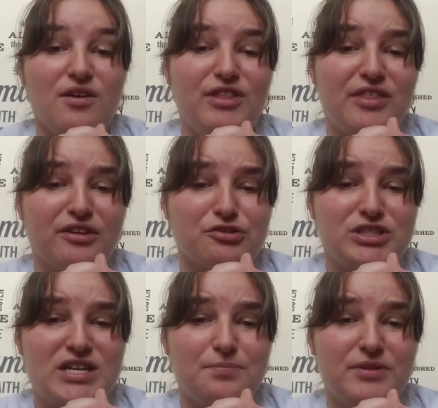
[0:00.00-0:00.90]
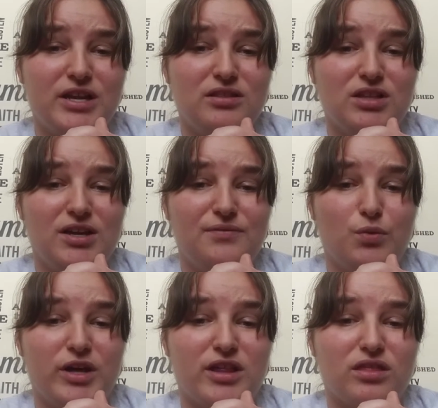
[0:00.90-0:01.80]
that they're deeply in love
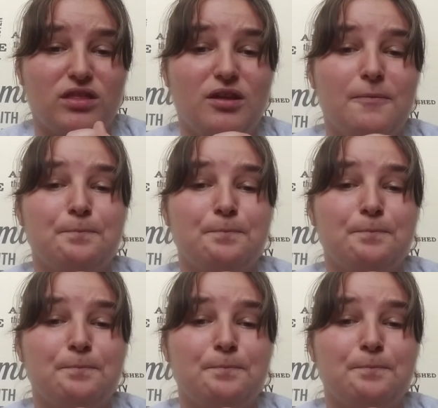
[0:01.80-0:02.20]
with.